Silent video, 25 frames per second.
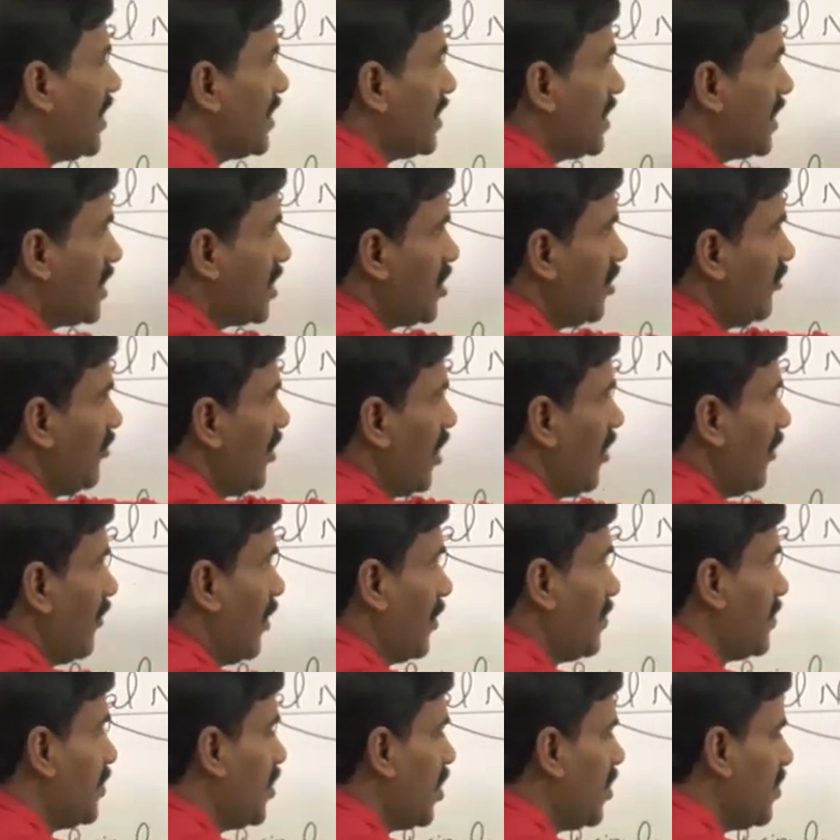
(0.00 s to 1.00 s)
just now we have
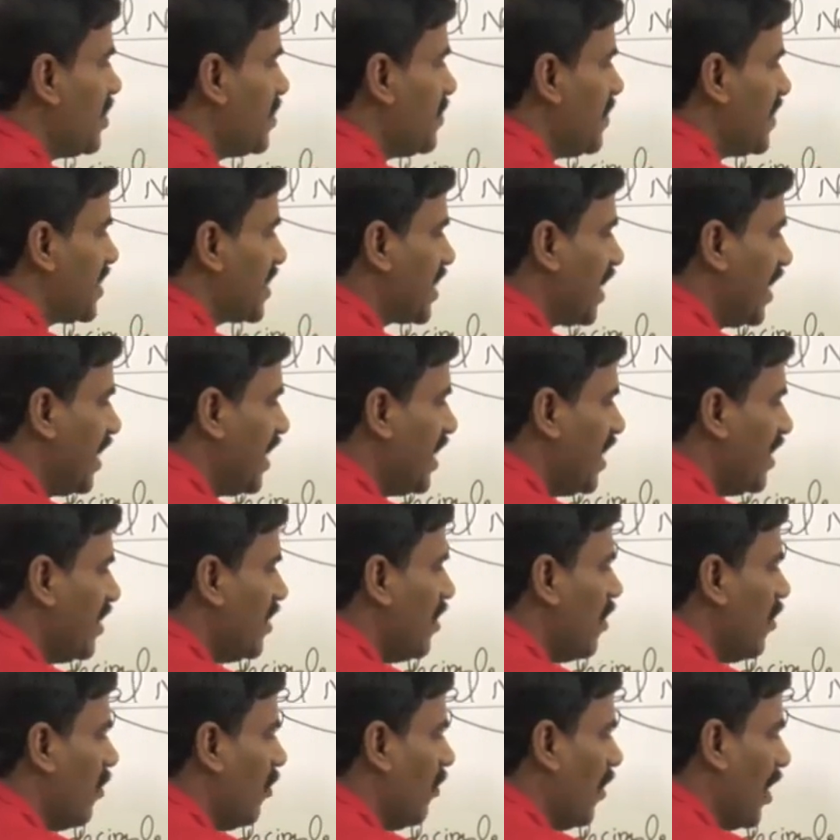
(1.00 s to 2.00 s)
observed is basically
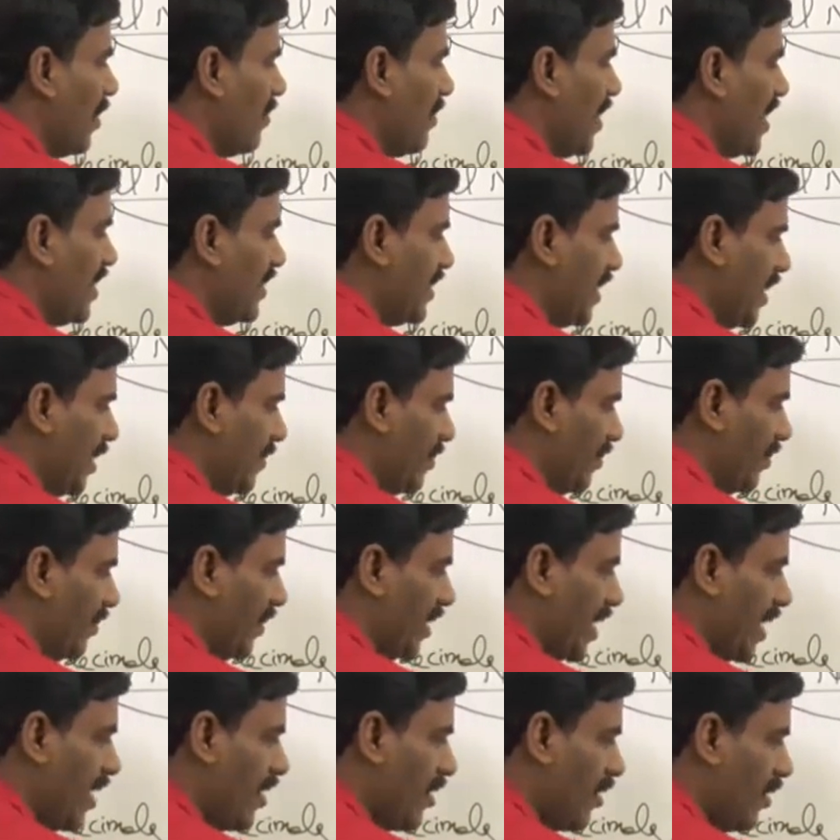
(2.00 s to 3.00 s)
1 by 3,
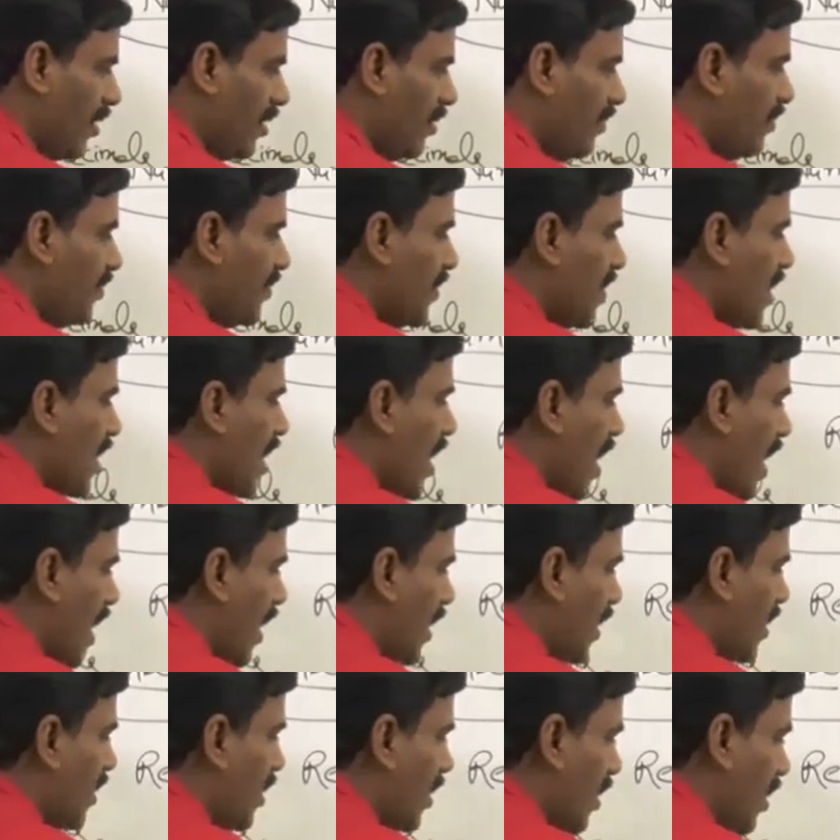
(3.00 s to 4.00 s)
right or not?
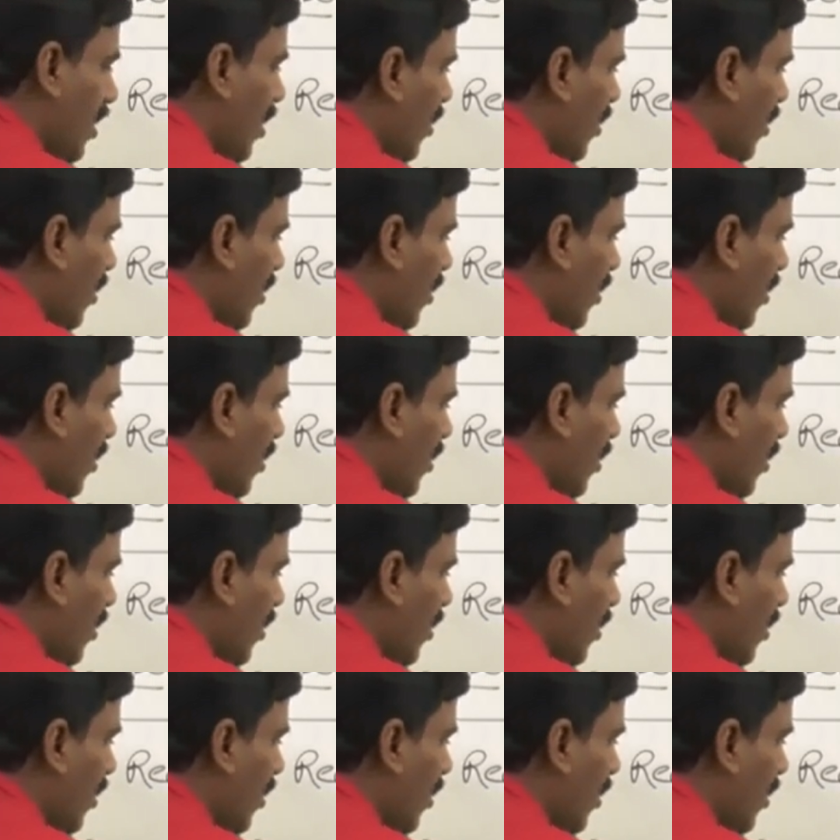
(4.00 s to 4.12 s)
And